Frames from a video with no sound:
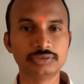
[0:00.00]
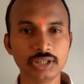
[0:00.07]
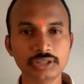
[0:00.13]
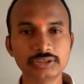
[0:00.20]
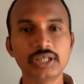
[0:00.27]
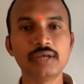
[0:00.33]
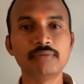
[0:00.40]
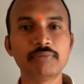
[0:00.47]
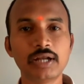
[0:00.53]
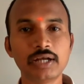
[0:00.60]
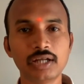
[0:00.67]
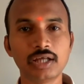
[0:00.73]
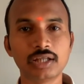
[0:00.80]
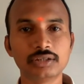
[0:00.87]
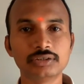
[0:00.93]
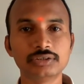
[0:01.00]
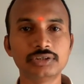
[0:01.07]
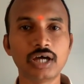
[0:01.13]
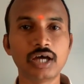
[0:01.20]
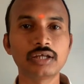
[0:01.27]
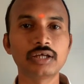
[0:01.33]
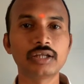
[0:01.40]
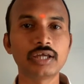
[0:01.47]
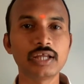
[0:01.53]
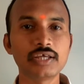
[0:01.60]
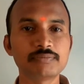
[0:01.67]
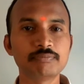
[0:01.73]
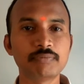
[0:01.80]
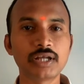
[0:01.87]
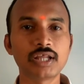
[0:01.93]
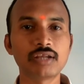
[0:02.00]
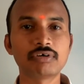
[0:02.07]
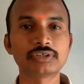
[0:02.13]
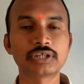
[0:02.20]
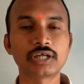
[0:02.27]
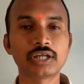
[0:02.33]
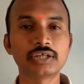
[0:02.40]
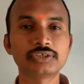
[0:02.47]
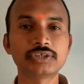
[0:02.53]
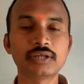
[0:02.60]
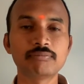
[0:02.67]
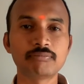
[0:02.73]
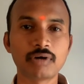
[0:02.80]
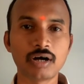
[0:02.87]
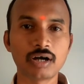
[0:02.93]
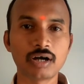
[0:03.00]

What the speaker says: G.J. Mendel. John Gregorius Mendel was a Christian